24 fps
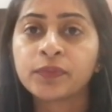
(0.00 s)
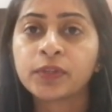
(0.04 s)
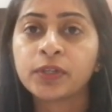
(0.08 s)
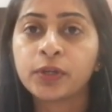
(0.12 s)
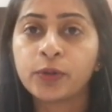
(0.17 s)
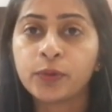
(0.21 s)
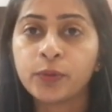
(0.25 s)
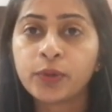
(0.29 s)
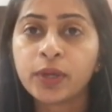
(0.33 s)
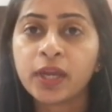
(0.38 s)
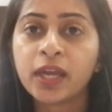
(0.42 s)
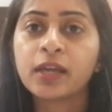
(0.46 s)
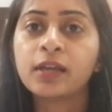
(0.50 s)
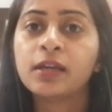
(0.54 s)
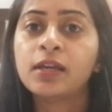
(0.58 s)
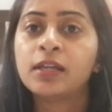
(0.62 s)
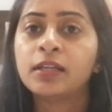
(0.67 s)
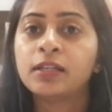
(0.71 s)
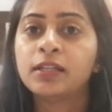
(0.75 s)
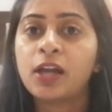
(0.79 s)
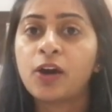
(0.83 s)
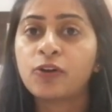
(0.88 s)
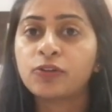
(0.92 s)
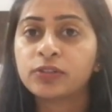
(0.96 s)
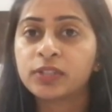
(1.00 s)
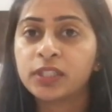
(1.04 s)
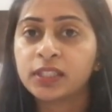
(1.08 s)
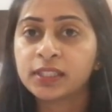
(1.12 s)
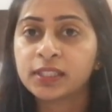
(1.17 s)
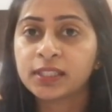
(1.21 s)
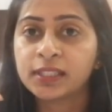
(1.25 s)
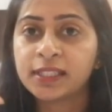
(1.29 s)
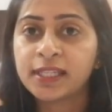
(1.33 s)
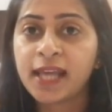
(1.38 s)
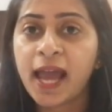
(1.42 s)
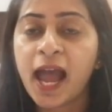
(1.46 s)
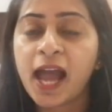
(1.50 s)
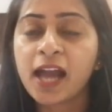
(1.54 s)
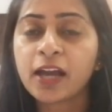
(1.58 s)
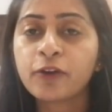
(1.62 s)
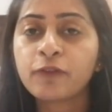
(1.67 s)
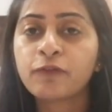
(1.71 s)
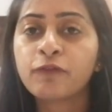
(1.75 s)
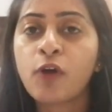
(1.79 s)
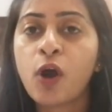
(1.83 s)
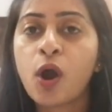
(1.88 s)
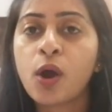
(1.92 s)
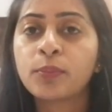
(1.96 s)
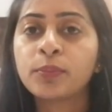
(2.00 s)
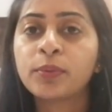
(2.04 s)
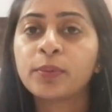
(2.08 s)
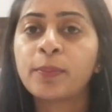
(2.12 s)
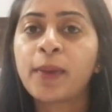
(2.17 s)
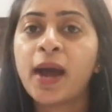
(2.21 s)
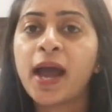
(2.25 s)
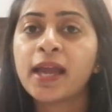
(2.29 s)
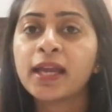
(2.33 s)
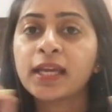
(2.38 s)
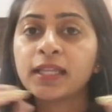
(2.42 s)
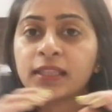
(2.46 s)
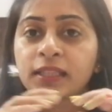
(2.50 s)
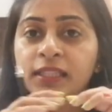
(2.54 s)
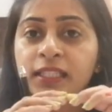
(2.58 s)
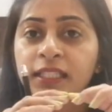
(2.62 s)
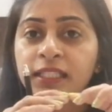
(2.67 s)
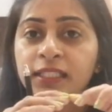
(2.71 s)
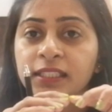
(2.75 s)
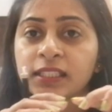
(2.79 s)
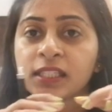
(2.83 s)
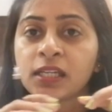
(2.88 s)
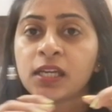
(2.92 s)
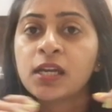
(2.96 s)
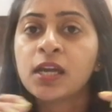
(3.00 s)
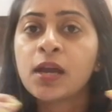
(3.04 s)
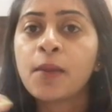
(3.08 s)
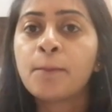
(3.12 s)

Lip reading: Okay. Now this stack formed by these